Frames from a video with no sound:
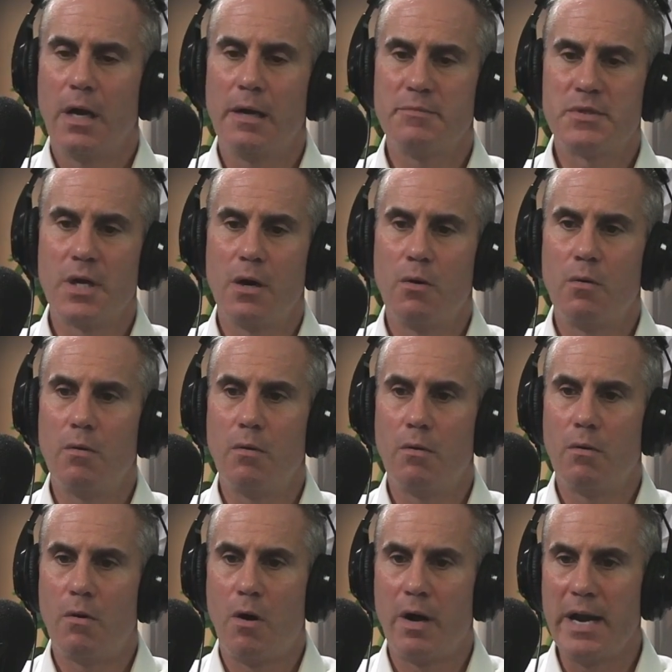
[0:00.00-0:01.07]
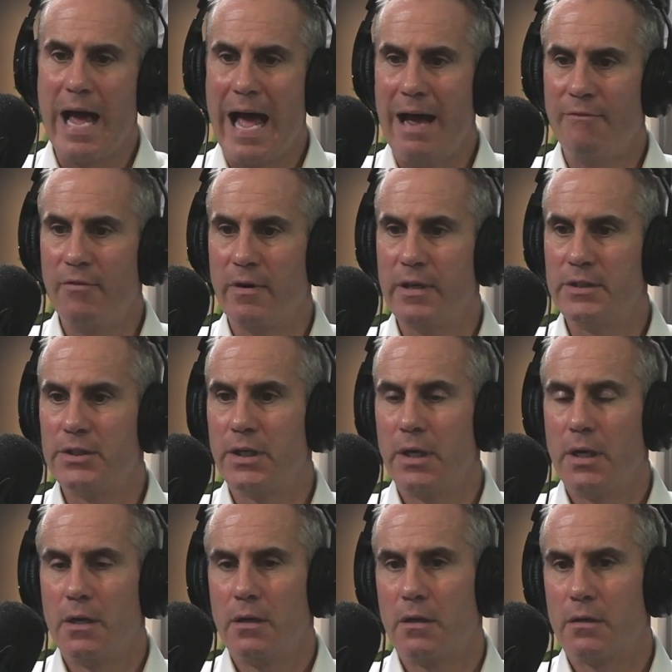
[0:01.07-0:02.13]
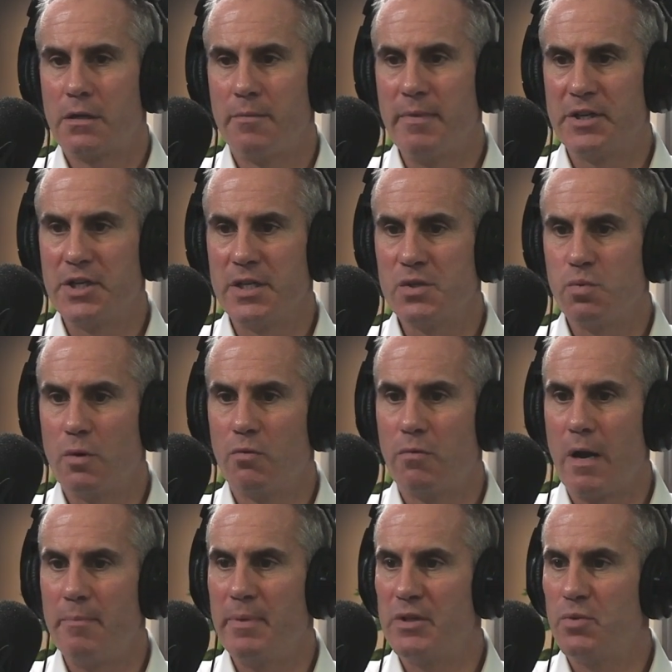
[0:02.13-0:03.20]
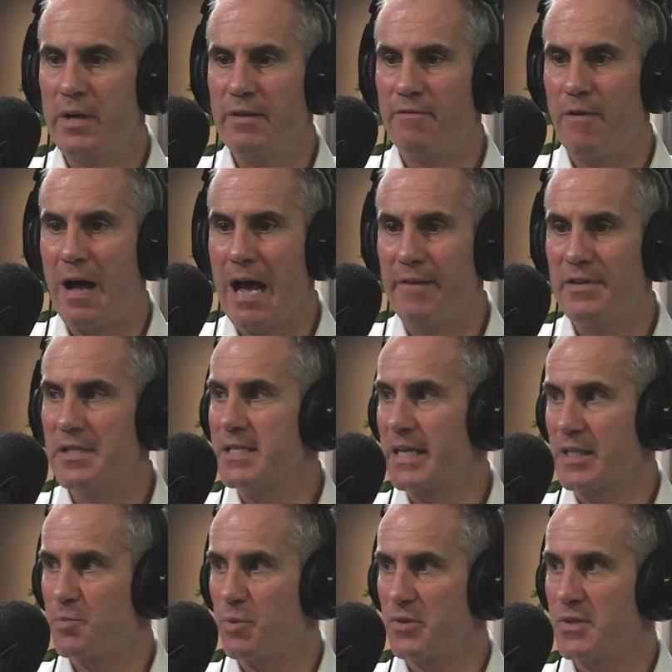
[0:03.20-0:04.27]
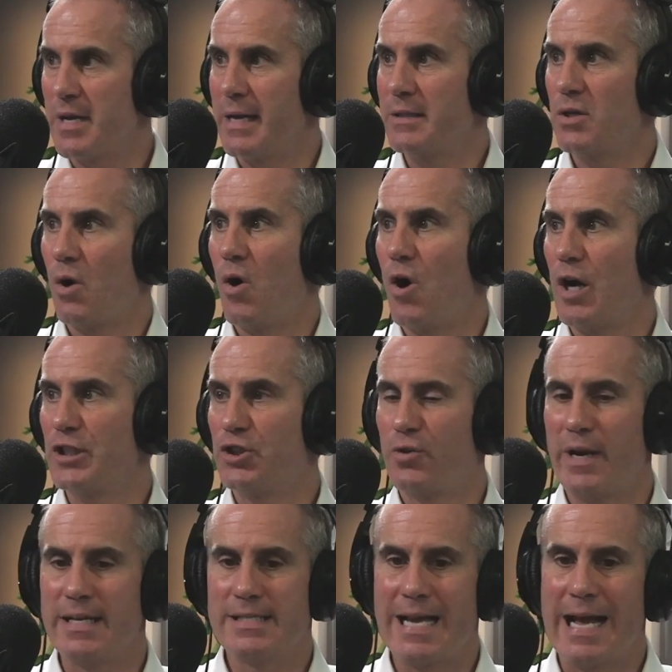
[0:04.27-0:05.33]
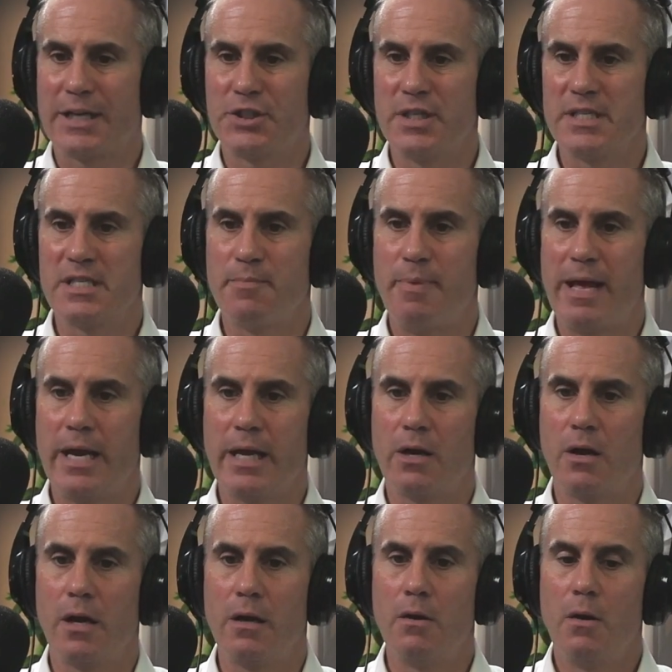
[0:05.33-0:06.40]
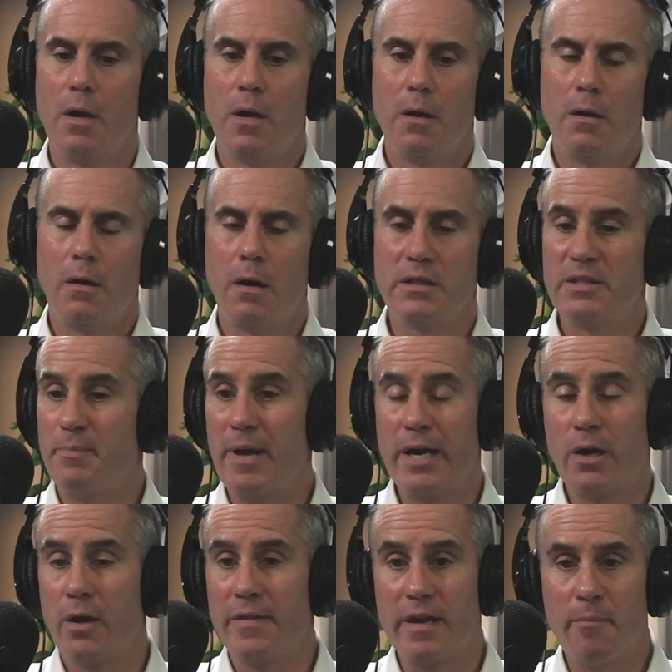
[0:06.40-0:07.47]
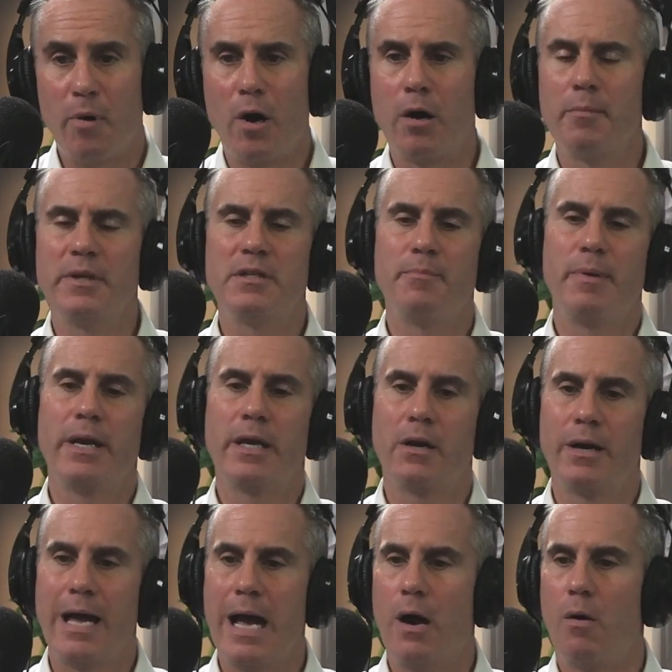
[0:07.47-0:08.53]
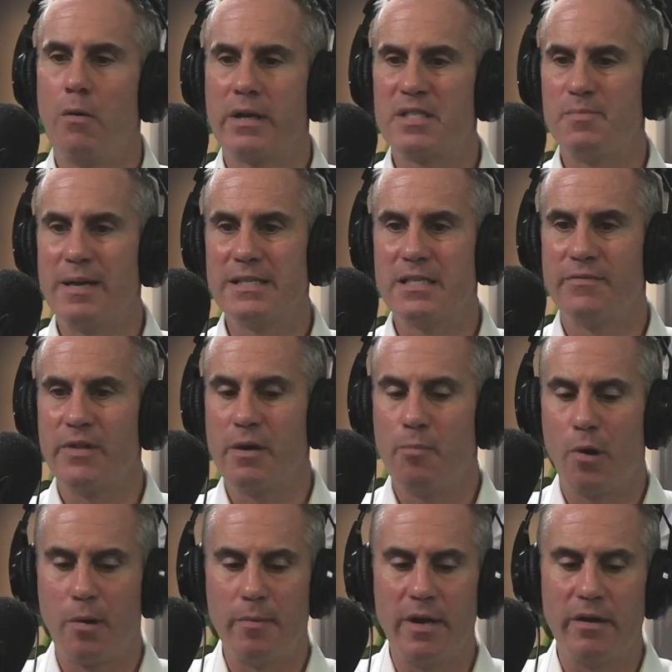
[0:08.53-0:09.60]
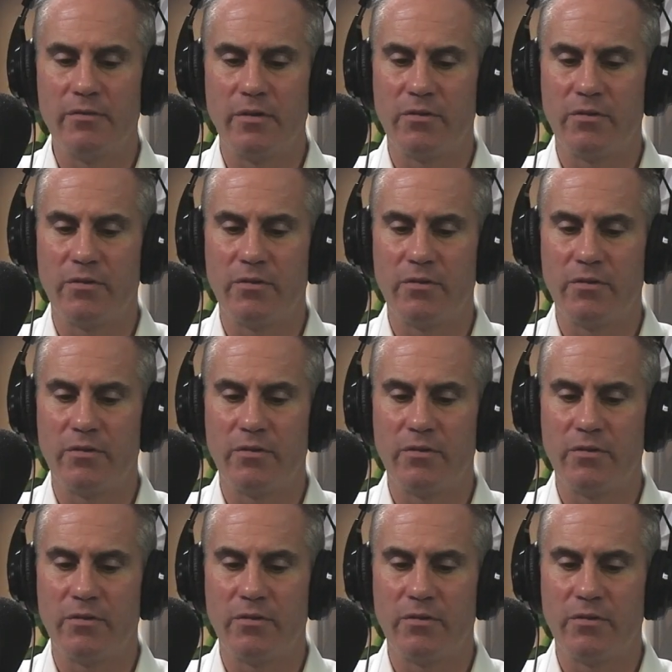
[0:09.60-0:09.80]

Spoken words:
So on average, the commissions will run between 5 and 6% on transactions, depending on depending on the apartment, depending on how expensive the apartment is,